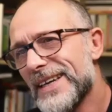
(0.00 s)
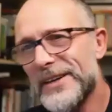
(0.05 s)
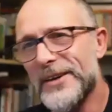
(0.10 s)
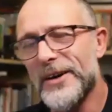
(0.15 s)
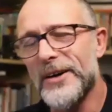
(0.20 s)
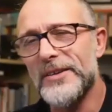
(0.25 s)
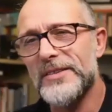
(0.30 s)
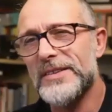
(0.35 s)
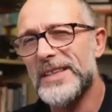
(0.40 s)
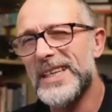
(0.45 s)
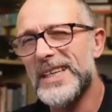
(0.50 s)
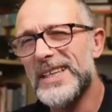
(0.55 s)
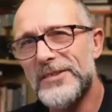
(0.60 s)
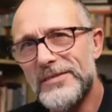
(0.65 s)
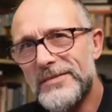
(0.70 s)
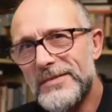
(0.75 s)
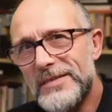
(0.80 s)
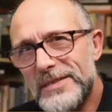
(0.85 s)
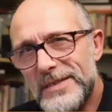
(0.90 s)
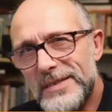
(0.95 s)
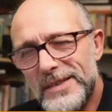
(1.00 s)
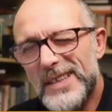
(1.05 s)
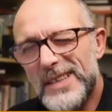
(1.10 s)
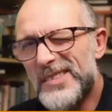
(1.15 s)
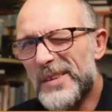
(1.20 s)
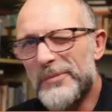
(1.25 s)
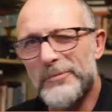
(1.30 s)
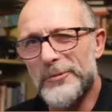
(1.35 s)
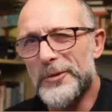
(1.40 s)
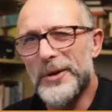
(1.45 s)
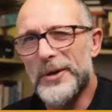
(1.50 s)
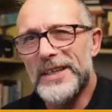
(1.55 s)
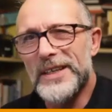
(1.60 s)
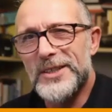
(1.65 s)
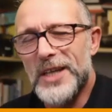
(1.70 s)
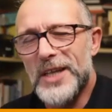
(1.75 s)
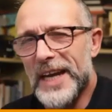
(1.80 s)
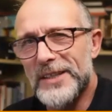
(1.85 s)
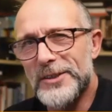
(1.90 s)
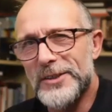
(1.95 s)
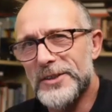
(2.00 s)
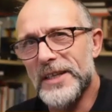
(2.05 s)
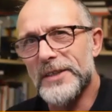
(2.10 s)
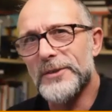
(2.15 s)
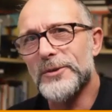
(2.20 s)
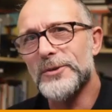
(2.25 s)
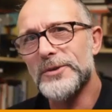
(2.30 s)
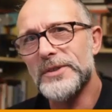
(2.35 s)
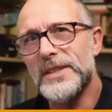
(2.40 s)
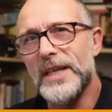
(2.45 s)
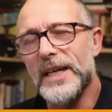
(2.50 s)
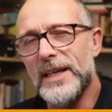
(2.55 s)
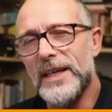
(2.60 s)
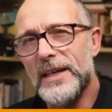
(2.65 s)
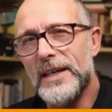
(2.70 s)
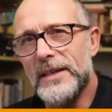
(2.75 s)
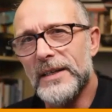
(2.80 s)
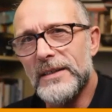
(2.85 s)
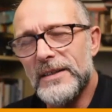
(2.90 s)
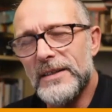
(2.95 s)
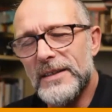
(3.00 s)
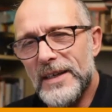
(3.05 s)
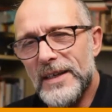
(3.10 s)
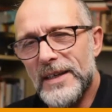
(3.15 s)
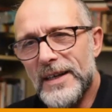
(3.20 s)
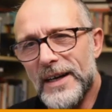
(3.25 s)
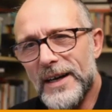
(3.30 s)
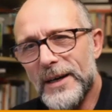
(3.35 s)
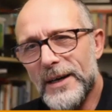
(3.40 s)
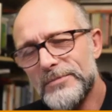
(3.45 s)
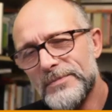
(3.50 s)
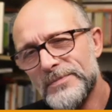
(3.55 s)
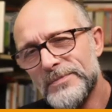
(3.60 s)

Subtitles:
things haven't really changed, I don't think. And